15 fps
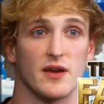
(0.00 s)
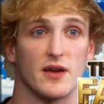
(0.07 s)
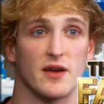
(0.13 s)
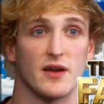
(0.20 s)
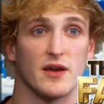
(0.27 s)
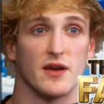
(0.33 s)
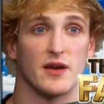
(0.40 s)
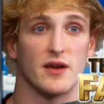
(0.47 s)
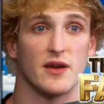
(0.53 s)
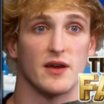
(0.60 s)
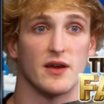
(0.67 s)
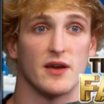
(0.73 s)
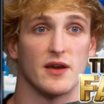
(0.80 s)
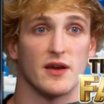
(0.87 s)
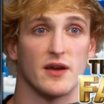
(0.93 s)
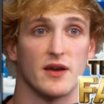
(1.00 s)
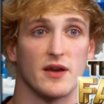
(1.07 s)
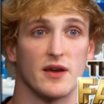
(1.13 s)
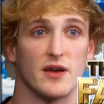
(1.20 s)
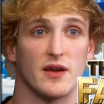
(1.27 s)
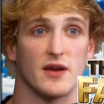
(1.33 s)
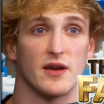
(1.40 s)

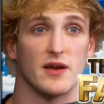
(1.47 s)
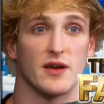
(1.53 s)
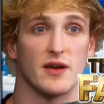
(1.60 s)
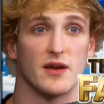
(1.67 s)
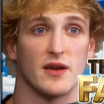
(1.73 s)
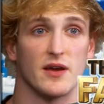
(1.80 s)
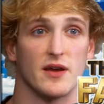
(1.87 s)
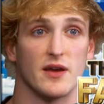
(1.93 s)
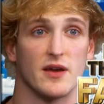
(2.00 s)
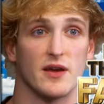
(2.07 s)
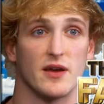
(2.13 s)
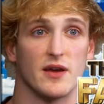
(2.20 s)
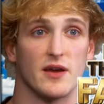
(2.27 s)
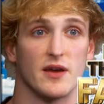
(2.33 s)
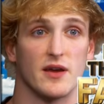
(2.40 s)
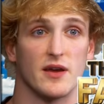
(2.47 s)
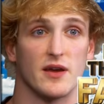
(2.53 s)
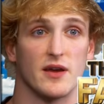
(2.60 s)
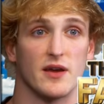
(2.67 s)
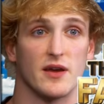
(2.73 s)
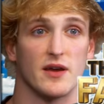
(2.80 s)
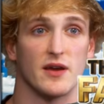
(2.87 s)

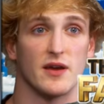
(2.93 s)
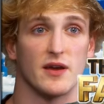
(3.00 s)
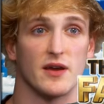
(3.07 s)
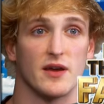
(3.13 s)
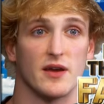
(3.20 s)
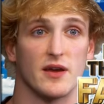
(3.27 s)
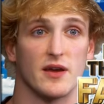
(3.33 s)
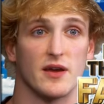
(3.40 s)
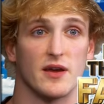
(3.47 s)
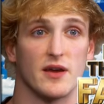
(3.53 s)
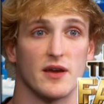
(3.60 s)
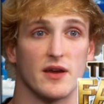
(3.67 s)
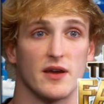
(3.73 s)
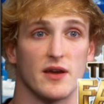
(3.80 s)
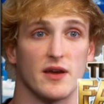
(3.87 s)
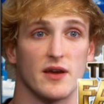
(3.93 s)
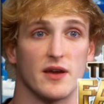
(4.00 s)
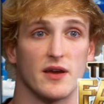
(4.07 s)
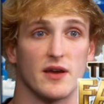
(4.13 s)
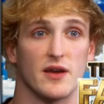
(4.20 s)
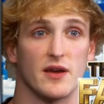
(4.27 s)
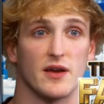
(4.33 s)

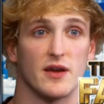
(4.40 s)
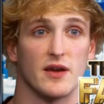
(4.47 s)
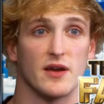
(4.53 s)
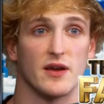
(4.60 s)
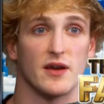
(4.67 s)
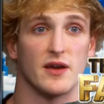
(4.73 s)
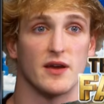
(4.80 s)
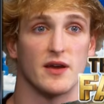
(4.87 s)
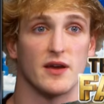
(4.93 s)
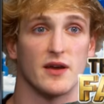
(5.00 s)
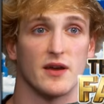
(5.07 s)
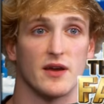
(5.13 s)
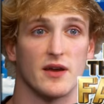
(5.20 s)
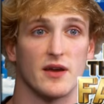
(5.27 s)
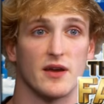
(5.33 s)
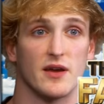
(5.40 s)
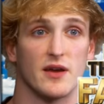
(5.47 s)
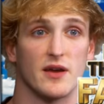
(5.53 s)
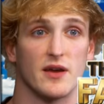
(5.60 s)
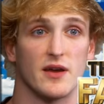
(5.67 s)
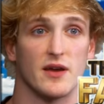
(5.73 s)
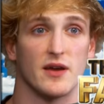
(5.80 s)

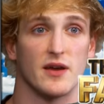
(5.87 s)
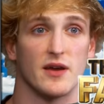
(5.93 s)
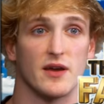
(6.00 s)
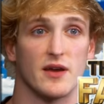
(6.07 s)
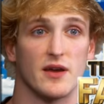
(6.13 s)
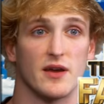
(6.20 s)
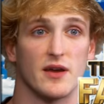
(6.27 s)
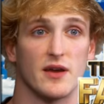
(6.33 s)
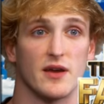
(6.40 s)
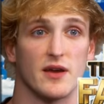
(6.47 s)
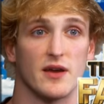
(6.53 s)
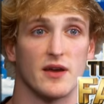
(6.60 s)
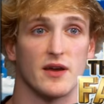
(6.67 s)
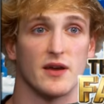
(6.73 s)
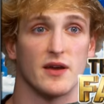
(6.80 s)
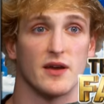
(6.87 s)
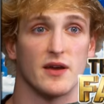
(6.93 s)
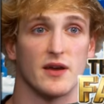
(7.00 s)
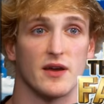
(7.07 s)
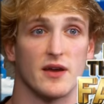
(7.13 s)
No words are spoken by the person on screen.